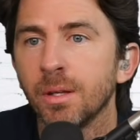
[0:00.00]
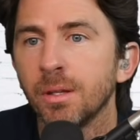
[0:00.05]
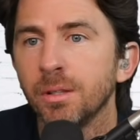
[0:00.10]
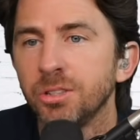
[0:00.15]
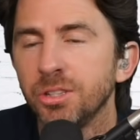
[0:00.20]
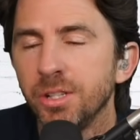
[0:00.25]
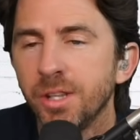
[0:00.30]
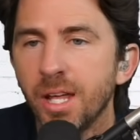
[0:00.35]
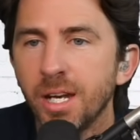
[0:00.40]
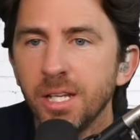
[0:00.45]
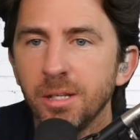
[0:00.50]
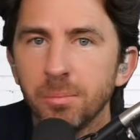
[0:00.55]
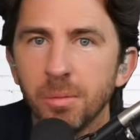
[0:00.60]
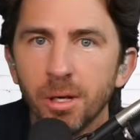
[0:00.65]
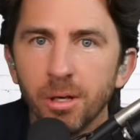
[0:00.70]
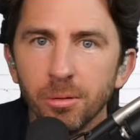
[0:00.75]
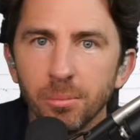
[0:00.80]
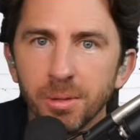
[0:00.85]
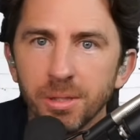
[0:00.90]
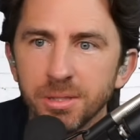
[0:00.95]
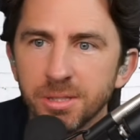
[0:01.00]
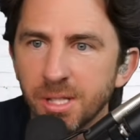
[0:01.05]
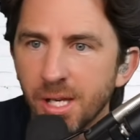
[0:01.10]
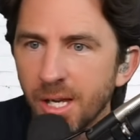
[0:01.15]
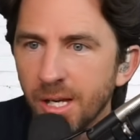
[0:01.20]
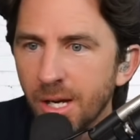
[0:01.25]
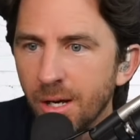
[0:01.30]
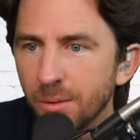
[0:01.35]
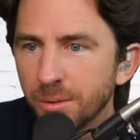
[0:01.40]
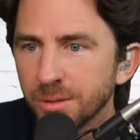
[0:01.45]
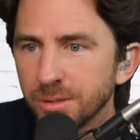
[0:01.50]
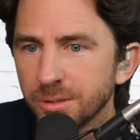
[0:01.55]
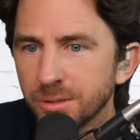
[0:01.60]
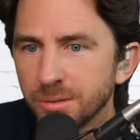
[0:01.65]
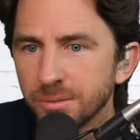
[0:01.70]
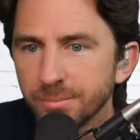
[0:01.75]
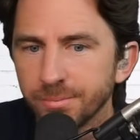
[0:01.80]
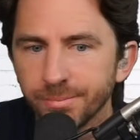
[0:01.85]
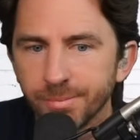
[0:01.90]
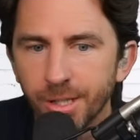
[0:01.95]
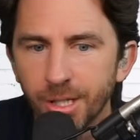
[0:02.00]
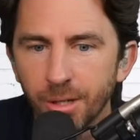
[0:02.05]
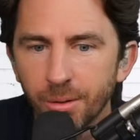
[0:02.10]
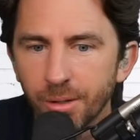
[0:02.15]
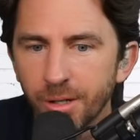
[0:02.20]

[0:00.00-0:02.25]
She then emailed me saying I was, you know,